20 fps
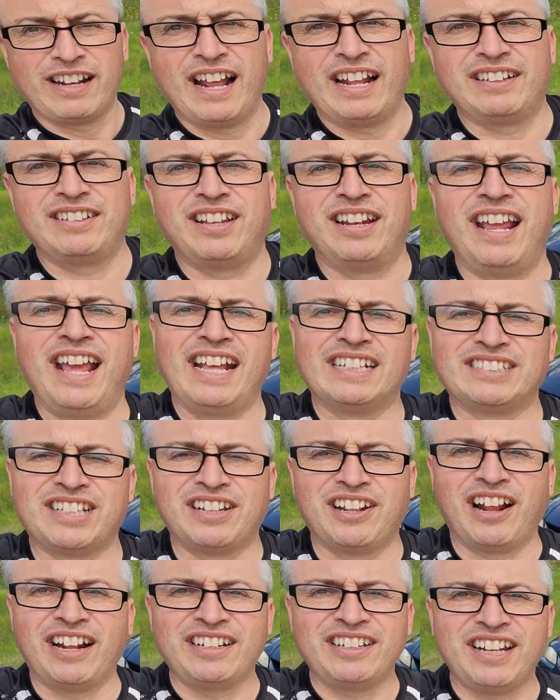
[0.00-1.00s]
at today. It's a
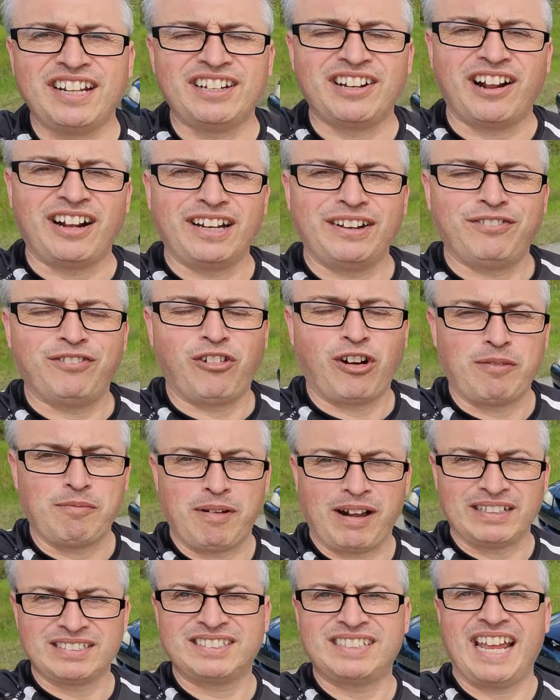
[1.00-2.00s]
1994
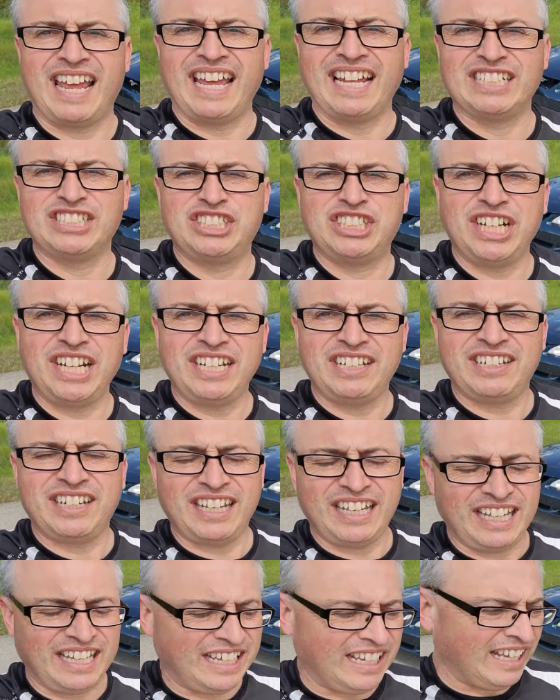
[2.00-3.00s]
Mustang
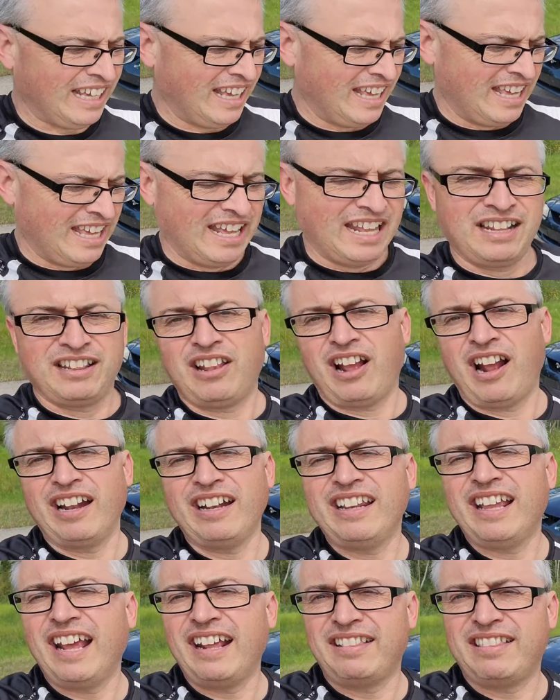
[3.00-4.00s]
GT,
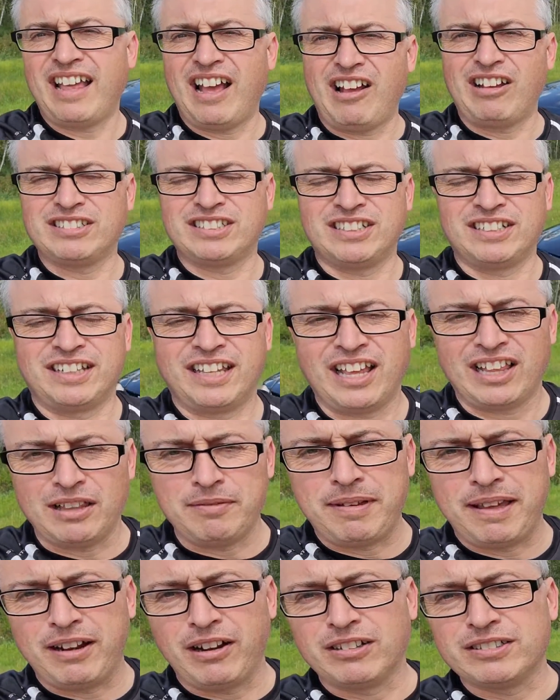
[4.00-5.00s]
98,000
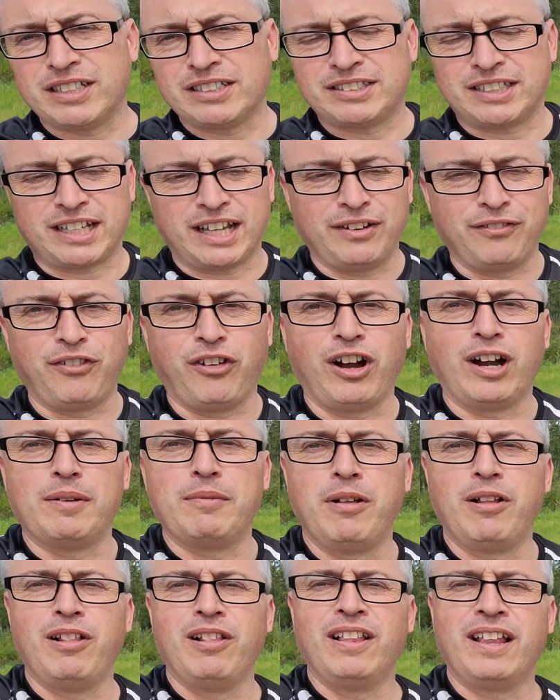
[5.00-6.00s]
kilometers. It's a
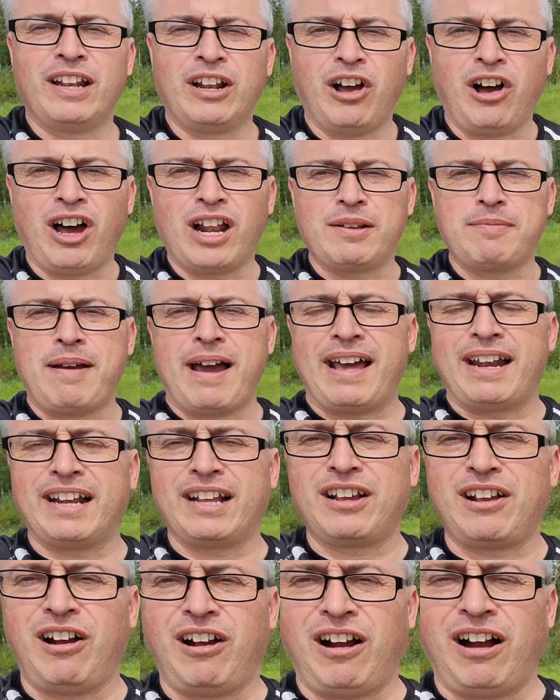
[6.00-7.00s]
convertible, an automatic
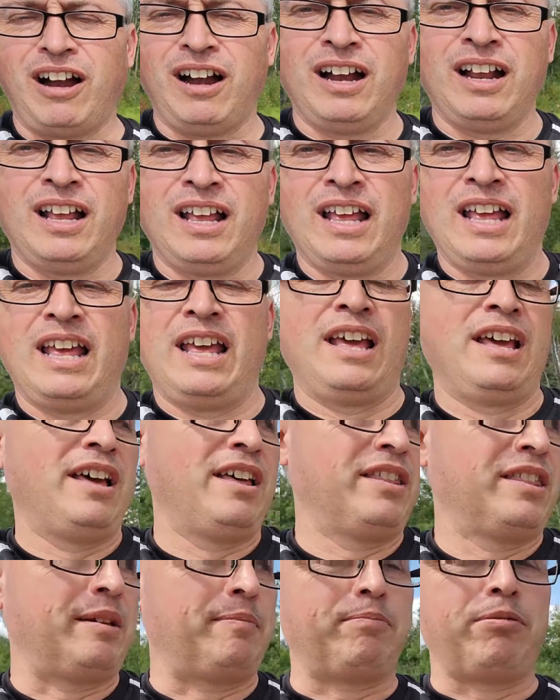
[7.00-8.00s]
car.
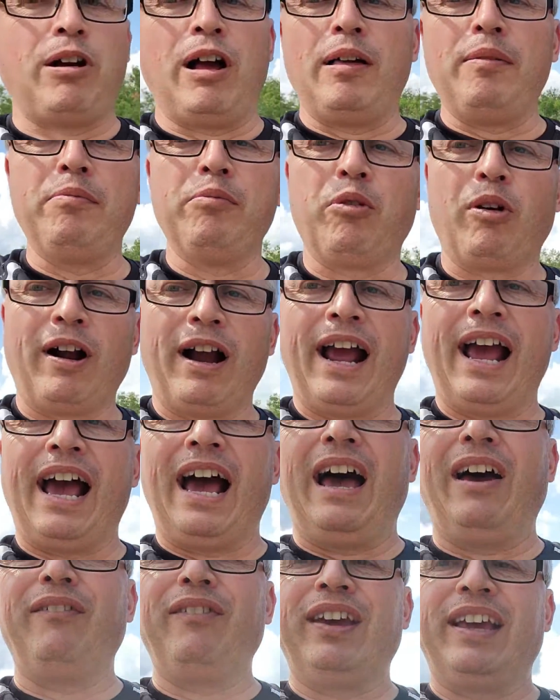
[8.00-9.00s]
The problem we're
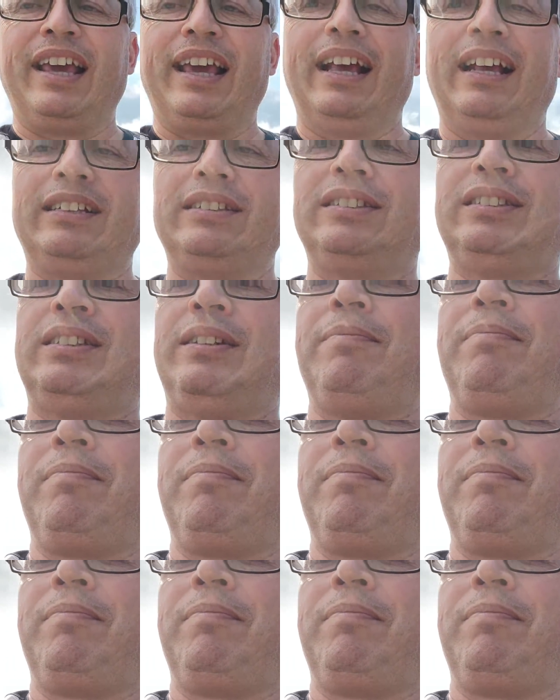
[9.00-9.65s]
having is